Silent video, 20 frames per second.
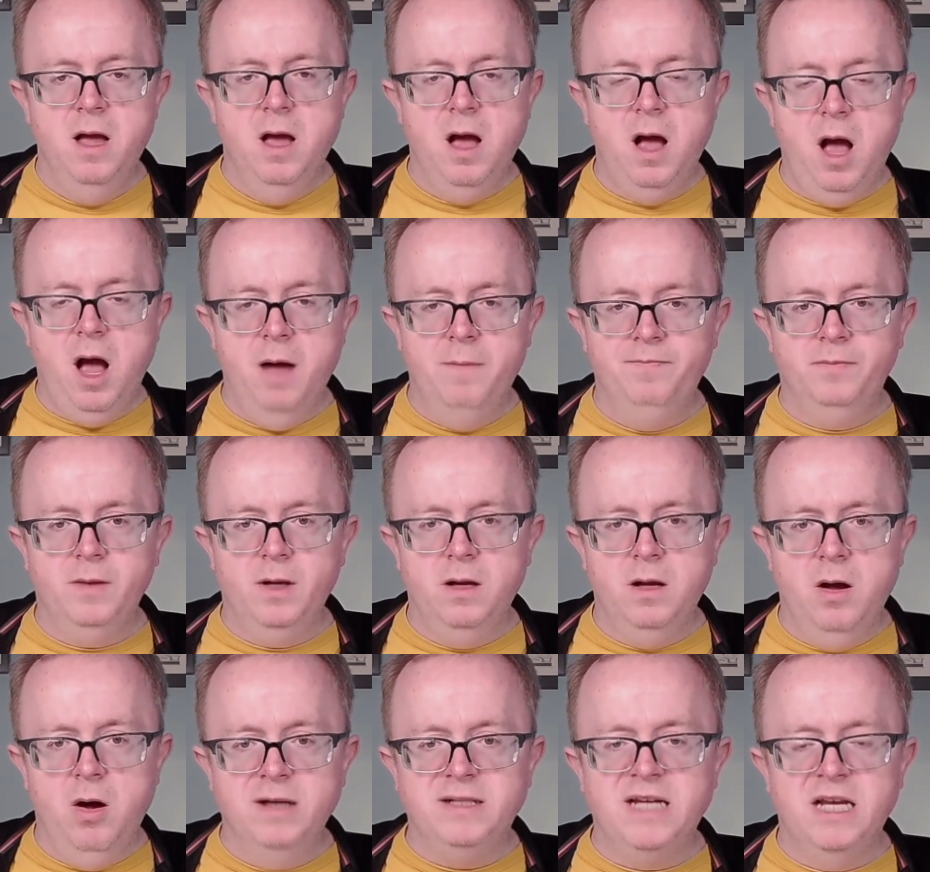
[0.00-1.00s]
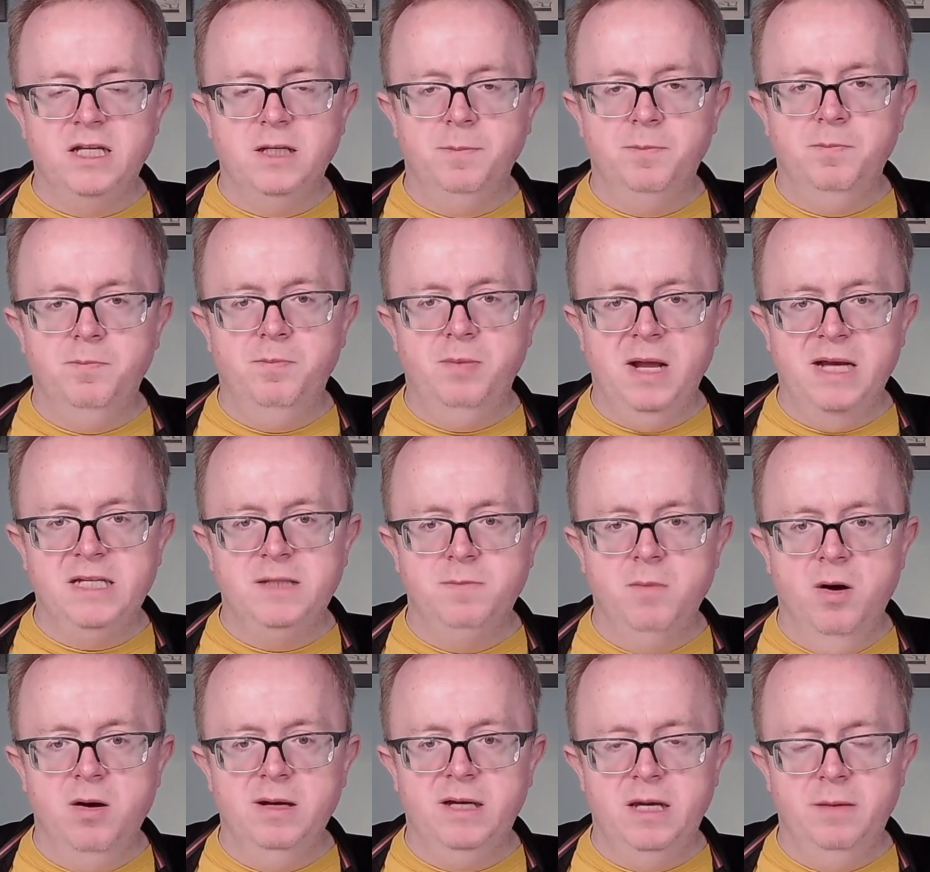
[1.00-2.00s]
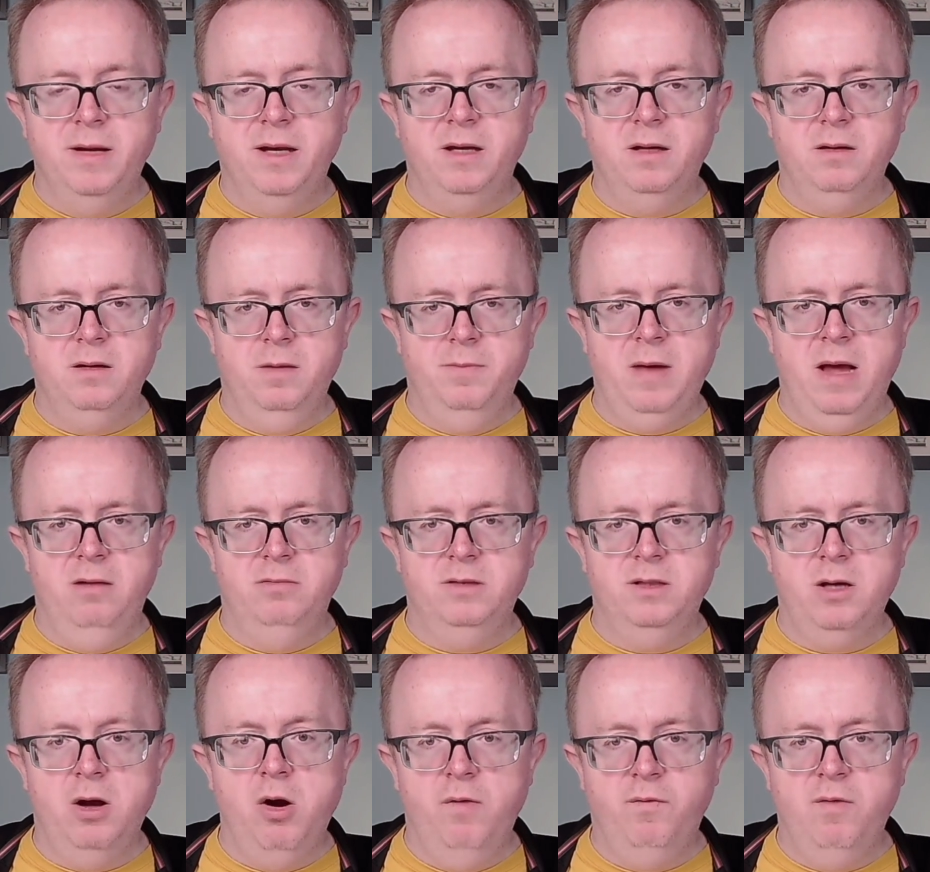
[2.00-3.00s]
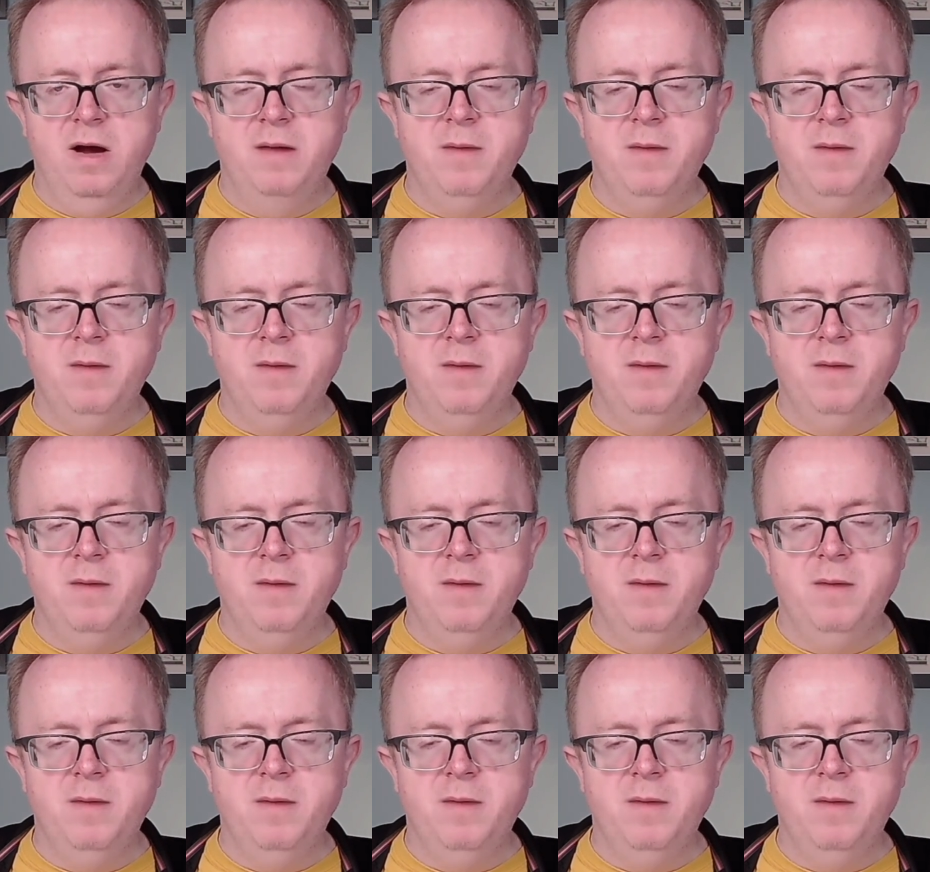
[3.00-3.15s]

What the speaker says: I tend to place my gimmick about halfway,